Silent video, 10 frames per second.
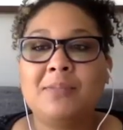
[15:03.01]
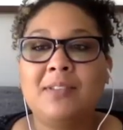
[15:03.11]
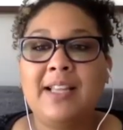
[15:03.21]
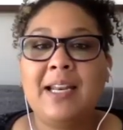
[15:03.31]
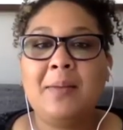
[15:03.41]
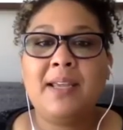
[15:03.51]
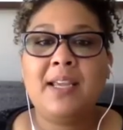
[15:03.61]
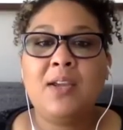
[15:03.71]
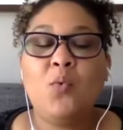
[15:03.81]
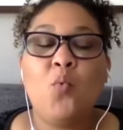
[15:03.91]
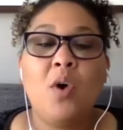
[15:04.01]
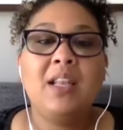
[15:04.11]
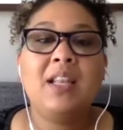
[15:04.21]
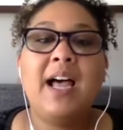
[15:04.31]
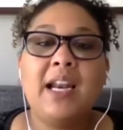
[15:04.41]
Let it be one
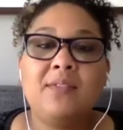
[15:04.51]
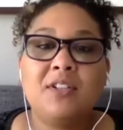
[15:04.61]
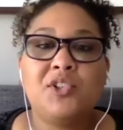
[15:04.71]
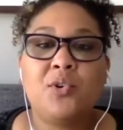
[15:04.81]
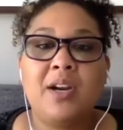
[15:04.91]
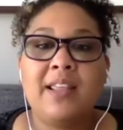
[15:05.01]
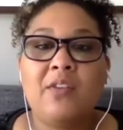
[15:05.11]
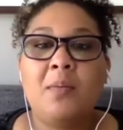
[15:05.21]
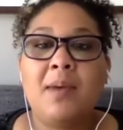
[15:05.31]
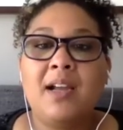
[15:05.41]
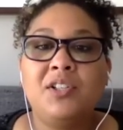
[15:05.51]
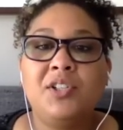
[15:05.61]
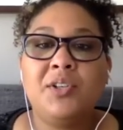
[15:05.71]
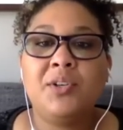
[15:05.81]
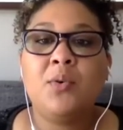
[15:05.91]
line of a story that reminds
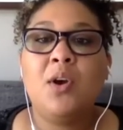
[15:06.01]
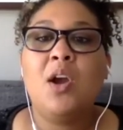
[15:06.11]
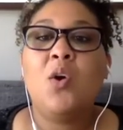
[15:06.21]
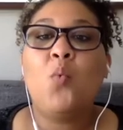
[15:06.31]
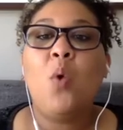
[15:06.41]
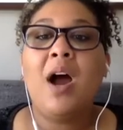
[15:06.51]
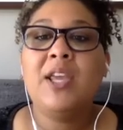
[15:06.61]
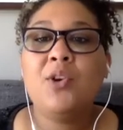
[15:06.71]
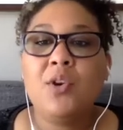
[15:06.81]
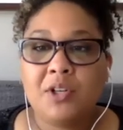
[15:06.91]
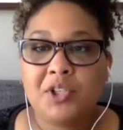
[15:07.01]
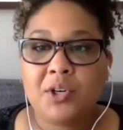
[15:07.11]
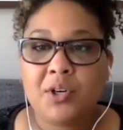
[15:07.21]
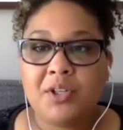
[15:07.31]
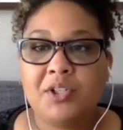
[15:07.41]
you why you go to
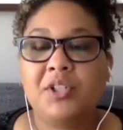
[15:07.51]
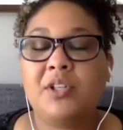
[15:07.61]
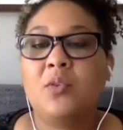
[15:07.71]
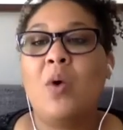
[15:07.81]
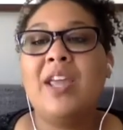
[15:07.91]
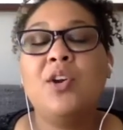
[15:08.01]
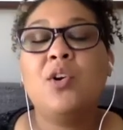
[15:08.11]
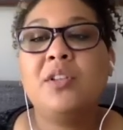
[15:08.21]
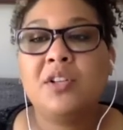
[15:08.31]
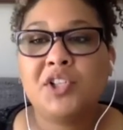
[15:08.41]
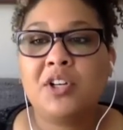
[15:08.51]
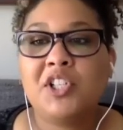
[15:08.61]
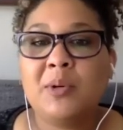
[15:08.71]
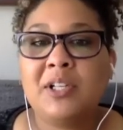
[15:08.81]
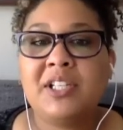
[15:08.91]
church, why you go to the
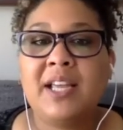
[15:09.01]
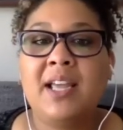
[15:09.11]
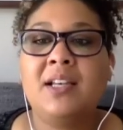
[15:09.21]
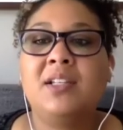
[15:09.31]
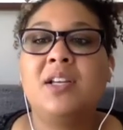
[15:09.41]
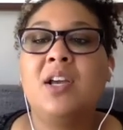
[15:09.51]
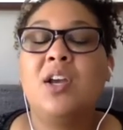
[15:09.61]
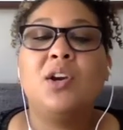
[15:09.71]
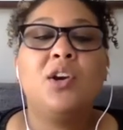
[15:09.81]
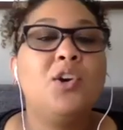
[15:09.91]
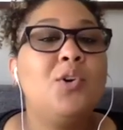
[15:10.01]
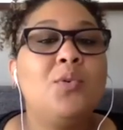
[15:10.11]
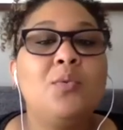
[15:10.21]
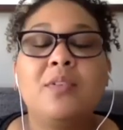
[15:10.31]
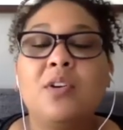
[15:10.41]
church you attend,
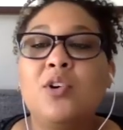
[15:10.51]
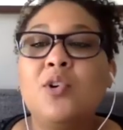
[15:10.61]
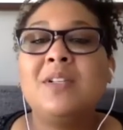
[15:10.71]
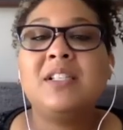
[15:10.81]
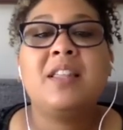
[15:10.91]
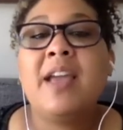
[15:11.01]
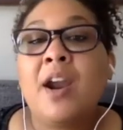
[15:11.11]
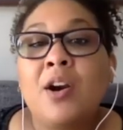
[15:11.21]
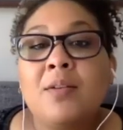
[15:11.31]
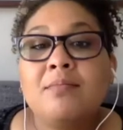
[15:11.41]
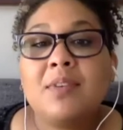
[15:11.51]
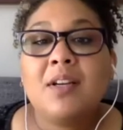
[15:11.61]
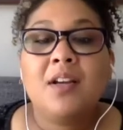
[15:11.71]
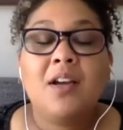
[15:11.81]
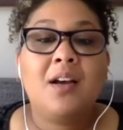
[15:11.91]
who who is there,
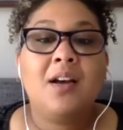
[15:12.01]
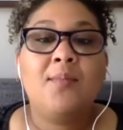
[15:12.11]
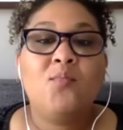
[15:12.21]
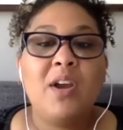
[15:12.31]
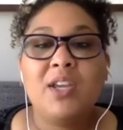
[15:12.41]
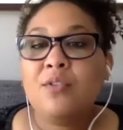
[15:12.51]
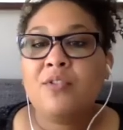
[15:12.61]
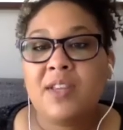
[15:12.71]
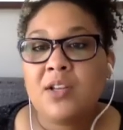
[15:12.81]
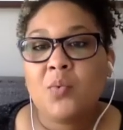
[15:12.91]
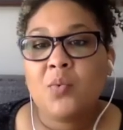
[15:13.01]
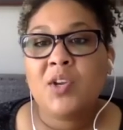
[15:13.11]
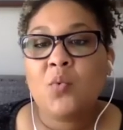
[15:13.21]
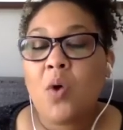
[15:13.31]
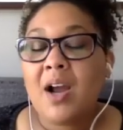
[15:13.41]
um, what you feel when
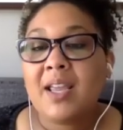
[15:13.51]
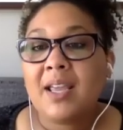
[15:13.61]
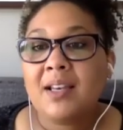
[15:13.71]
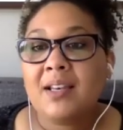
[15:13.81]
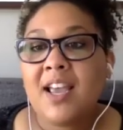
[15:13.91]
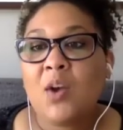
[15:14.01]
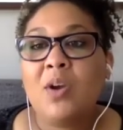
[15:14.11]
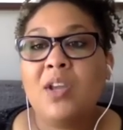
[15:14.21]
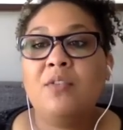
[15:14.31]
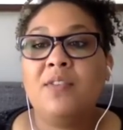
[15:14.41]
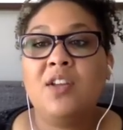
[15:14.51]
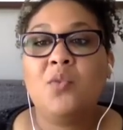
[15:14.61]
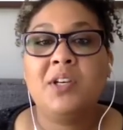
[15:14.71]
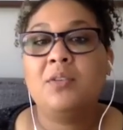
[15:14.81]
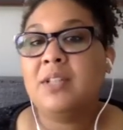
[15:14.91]
you walk in, and what you feel
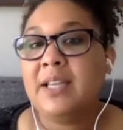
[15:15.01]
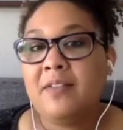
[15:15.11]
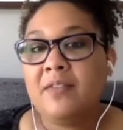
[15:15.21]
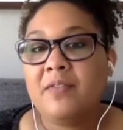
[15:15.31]
when you leave.